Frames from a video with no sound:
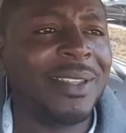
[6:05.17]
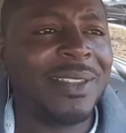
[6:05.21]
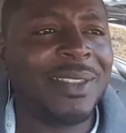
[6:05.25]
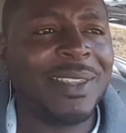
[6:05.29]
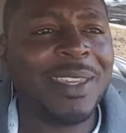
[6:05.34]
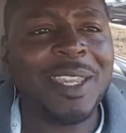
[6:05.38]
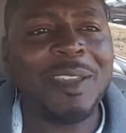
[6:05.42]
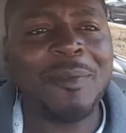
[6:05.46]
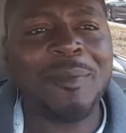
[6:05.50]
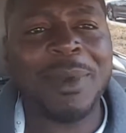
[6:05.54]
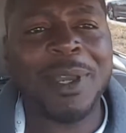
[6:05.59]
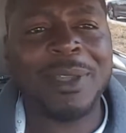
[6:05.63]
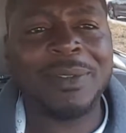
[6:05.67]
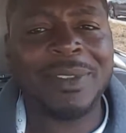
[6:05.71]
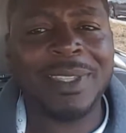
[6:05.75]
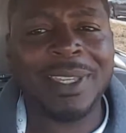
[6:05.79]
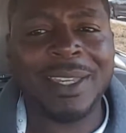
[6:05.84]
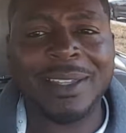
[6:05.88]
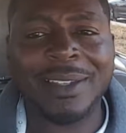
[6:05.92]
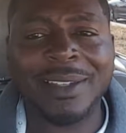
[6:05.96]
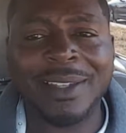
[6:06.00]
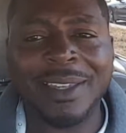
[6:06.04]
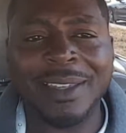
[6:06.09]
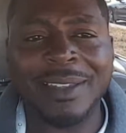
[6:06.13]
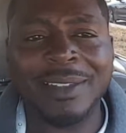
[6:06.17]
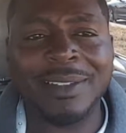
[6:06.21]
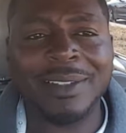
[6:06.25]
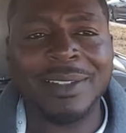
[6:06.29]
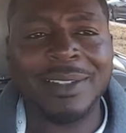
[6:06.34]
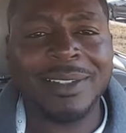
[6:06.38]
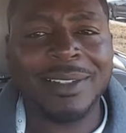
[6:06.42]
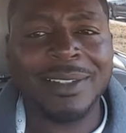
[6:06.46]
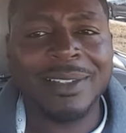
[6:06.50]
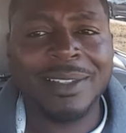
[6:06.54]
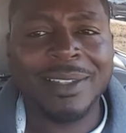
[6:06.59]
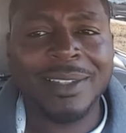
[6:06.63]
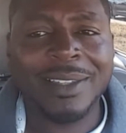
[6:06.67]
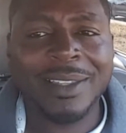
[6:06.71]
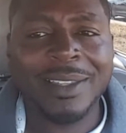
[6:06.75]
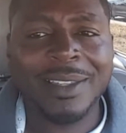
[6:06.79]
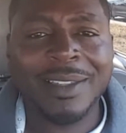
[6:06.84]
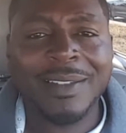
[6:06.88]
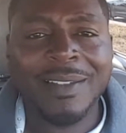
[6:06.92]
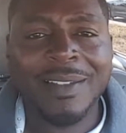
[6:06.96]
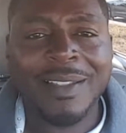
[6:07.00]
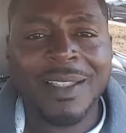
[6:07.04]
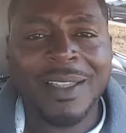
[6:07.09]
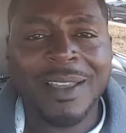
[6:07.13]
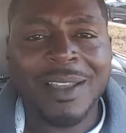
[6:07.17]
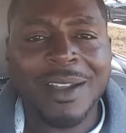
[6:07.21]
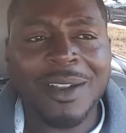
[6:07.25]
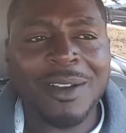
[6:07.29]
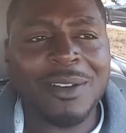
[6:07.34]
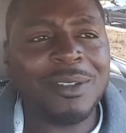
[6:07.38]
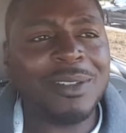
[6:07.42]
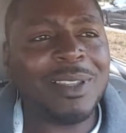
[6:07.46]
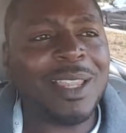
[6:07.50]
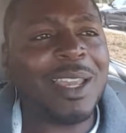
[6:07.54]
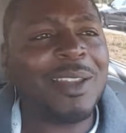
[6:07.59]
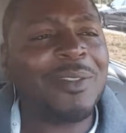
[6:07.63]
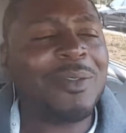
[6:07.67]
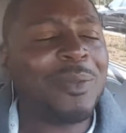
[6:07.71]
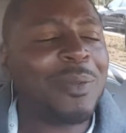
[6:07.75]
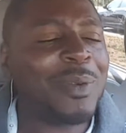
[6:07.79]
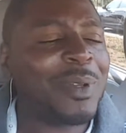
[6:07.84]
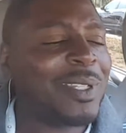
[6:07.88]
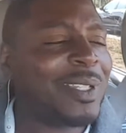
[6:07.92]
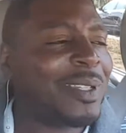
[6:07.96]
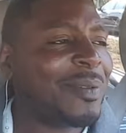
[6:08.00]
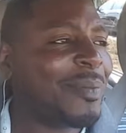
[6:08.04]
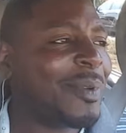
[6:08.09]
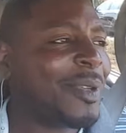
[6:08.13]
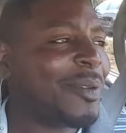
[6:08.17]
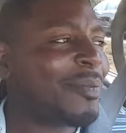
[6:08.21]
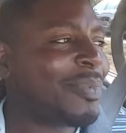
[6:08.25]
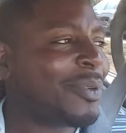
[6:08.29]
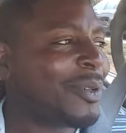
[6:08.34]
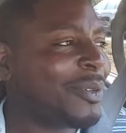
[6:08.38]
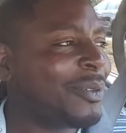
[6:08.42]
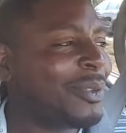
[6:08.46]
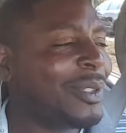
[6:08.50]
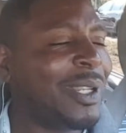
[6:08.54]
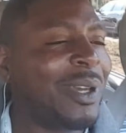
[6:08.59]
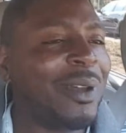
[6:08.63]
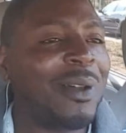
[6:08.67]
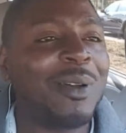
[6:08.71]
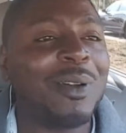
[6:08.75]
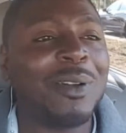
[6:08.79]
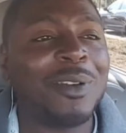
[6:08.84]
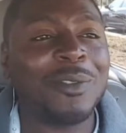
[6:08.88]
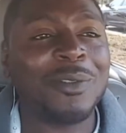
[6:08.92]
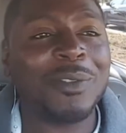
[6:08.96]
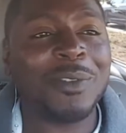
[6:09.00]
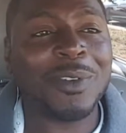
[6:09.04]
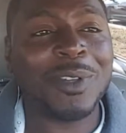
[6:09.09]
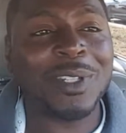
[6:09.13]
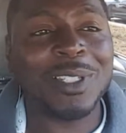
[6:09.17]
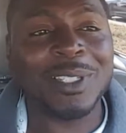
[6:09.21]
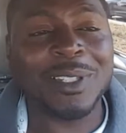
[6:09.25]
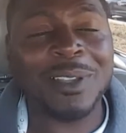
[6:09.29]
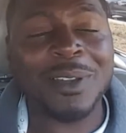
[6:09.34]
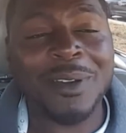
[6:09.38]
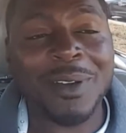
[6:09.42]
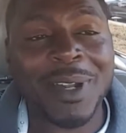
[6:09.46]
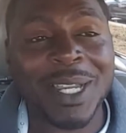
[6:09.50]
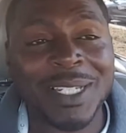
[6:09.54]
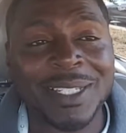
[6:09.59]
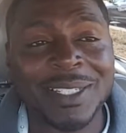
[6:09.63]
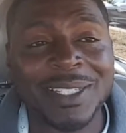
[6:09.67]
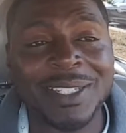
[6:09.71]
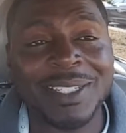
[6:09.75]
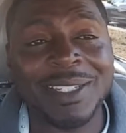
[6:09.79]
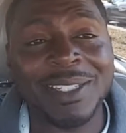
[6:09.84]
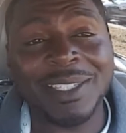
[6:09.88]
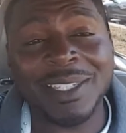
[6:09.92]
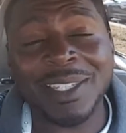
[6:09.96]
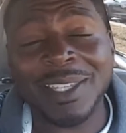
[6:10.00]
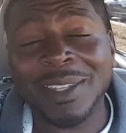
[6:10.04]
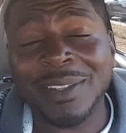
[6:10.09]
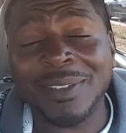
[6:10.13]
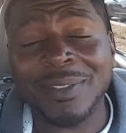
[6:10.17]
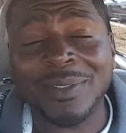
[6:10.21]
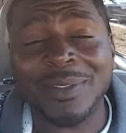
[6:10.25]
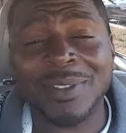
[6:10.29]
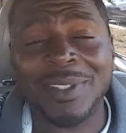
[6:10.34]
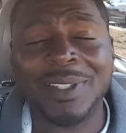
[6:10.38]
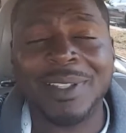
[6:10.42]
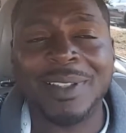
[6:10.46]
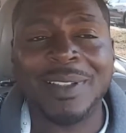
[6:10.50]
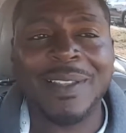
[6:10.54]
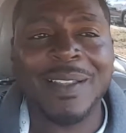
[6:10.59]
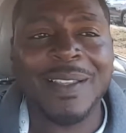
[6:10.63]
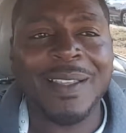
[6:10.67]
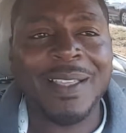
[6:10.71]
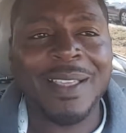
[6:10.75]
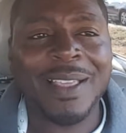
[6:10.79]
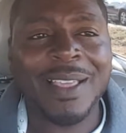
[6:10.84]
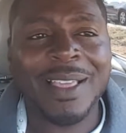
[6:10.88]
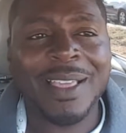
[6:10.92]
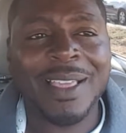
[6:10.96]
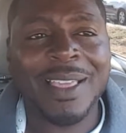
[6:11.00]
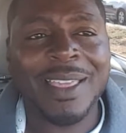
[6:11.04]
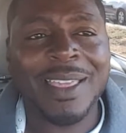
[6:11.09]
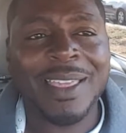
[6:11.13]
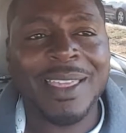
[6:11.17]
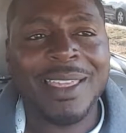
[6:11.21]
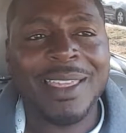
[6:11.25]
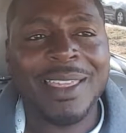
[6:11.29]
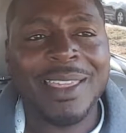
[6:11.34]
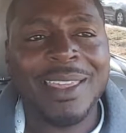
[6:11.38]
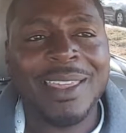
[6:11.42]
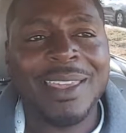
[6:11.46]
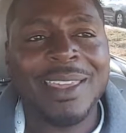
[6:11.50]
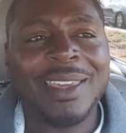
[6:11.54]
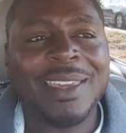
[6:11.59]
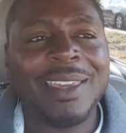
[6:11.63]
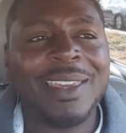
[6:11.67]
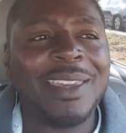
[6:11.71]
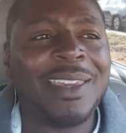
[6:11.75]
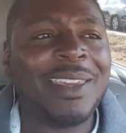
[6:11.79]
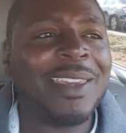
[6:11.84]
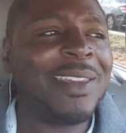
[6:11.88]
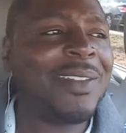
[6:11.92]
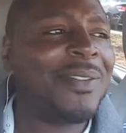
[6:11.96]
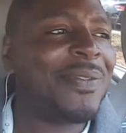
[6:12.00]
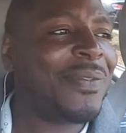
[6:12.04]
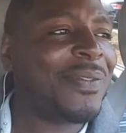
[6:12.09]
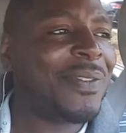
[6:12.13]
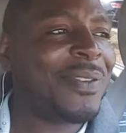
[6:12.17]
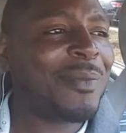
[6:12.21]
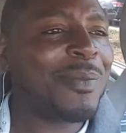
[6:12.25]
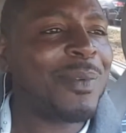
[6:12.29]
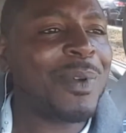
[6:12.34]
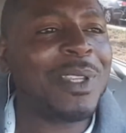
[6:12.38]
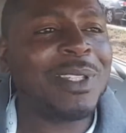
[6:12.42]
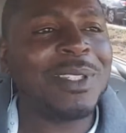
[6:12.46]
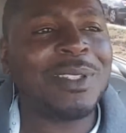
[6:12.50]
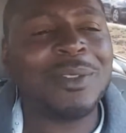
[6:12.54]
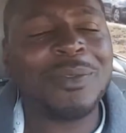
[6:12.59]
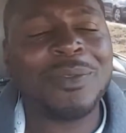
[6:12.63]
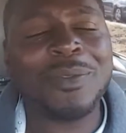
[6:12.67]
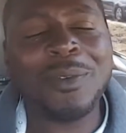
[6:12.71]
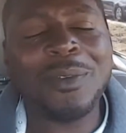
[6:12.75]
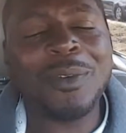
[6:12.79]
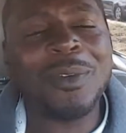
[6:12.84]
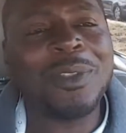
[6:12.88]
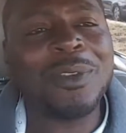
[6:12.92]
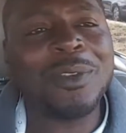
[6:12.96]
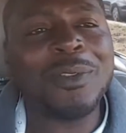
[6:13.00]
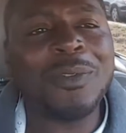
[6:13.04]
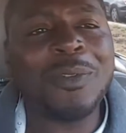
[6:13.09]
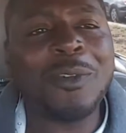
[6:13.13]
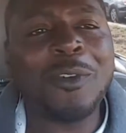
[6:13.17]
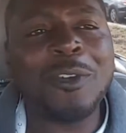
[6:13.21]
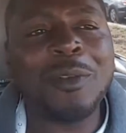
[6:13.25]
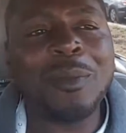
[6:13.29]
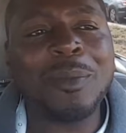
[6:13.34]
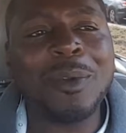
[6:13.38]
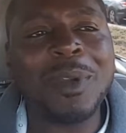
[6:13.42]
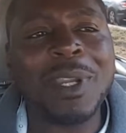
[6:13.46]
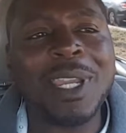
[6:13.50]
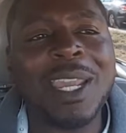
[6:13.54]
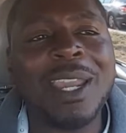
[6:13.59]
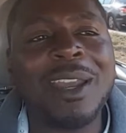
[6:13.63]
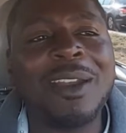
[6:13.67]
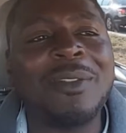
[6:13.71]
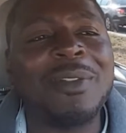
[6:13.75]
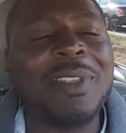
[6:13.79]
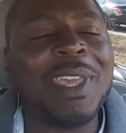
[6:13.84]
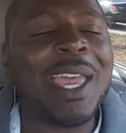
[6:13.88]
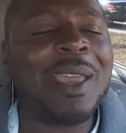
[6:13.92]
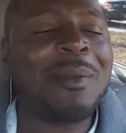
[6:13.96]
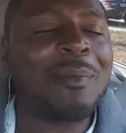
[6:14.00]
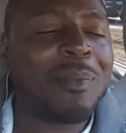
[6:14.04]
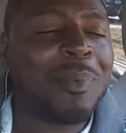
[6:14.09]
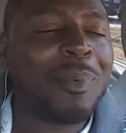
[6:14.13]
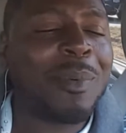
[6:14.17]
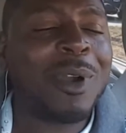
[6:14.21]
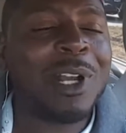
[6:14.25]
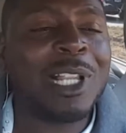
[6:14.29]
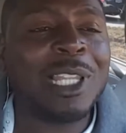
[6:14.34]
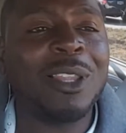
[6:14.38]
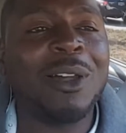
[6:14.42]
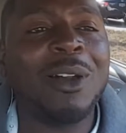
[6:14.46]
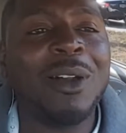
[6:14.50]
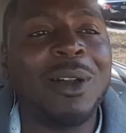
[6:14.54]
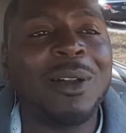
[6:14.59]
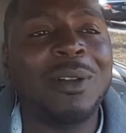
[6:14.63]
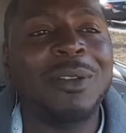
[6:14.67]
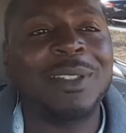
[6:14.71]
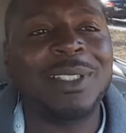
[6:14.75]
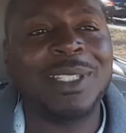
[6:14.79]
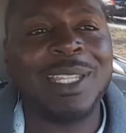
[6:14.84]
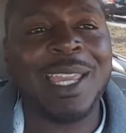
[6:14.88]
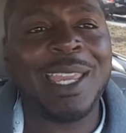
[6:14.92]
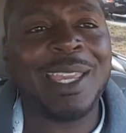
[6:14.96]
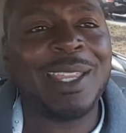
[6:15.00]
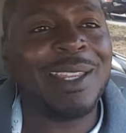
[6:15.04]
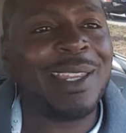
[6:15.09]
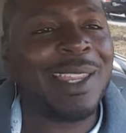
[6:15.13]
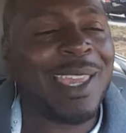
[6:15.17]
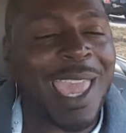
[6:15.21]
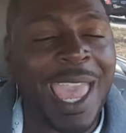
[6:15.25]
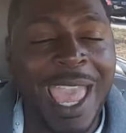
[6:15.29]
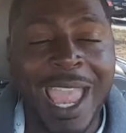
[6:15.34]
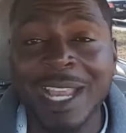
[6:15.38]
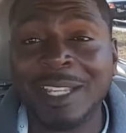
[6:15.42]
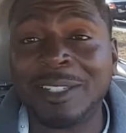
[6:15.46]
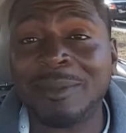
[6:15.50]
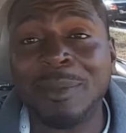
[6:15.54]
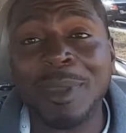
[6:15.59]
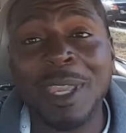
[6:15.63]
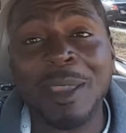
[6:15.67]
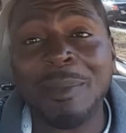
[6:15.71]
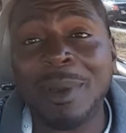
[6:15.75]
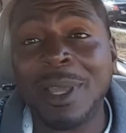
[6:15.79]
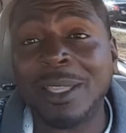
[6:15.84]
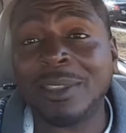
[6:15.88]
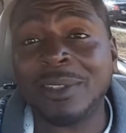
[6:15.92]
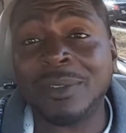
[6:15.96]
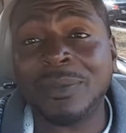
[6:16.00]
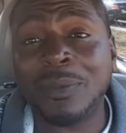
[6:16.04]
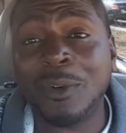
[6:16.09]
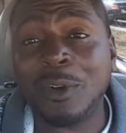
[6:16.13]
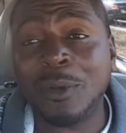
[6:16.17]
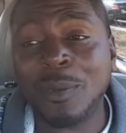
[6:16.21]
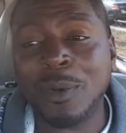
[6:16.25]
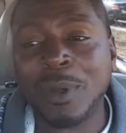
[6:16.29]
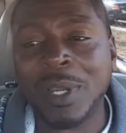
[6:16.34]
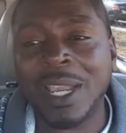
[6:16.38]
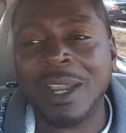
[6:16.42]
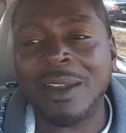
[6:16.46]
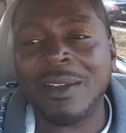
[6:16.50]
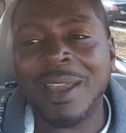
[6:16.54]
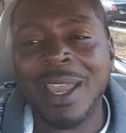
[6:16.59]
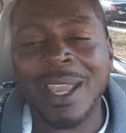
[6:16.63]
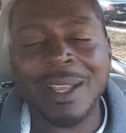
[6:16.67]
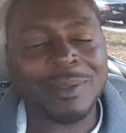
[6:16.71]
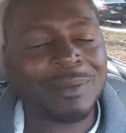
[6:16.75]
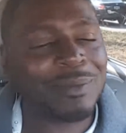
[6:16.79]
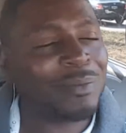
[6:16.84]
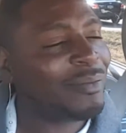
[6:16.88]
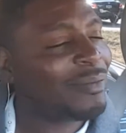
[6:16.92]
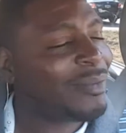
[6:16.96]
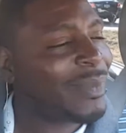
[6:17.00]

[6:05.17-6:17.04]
Think about that. And her life wouldn't have been prolonged for as long as she lived if it wasn't for the Affordable Care, that clause. And ask me about the Affordable Care Act.